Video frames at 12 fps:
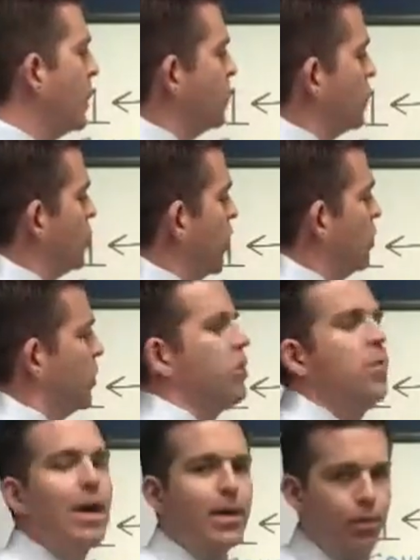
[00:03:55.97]
Mr. Jones
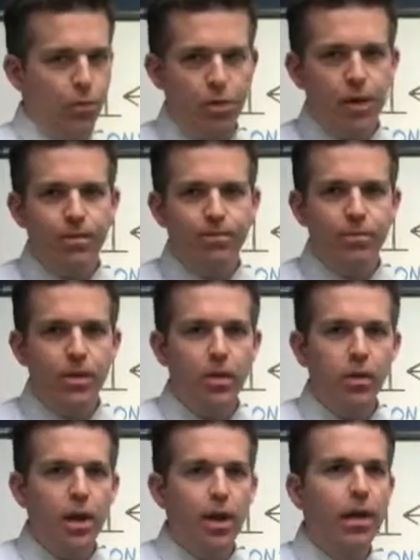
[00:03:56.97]
is about a 3,
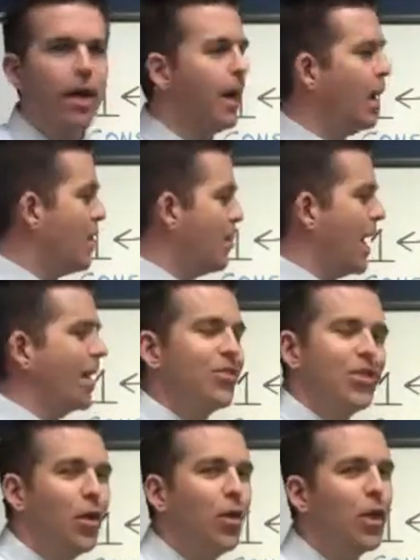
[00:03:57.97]
okay?
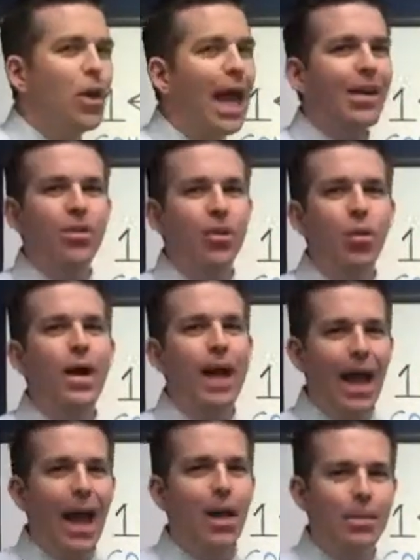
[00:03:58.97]
That's the only accurate
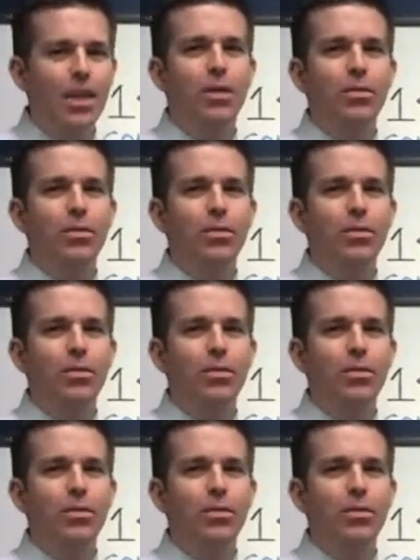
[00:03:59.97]
way I've been